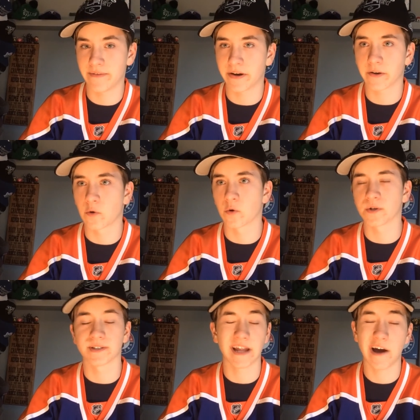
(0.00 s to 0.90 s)
and of
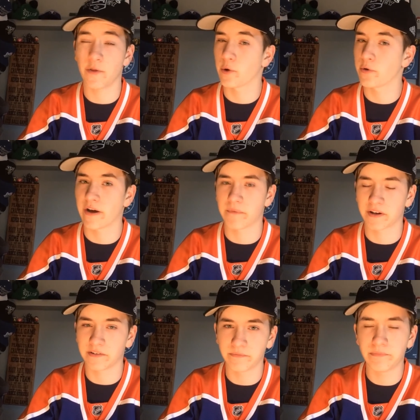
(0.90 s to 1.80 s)
course now they're going to have Mc,
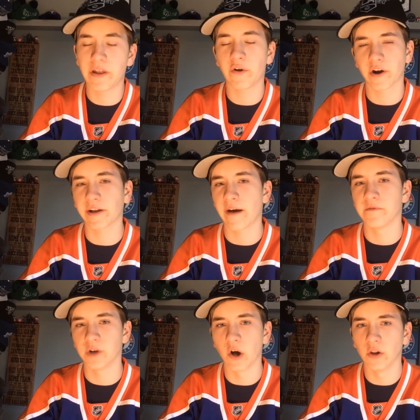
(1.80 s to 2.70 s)
they're going to have
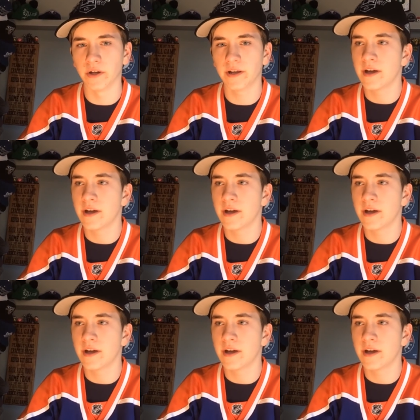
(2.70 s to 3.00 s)
Dahlin.